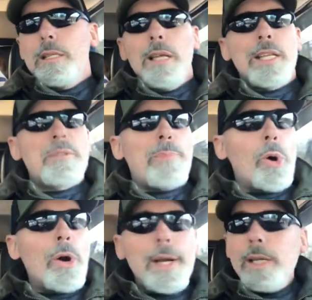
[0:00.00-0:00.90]
It's
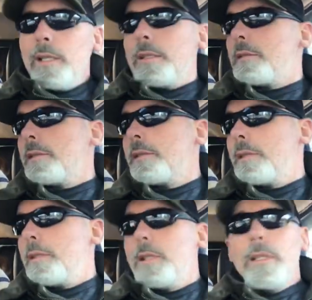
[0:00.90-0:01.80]
boring.
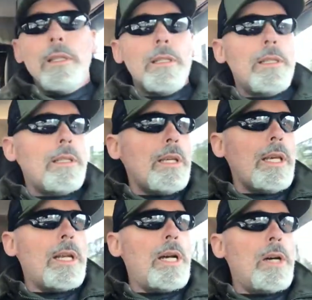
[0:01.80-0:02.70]

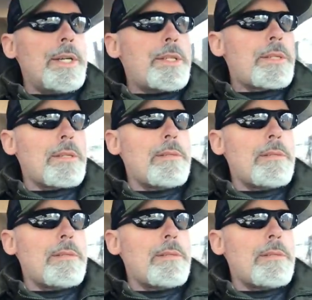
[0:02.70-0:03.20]
It's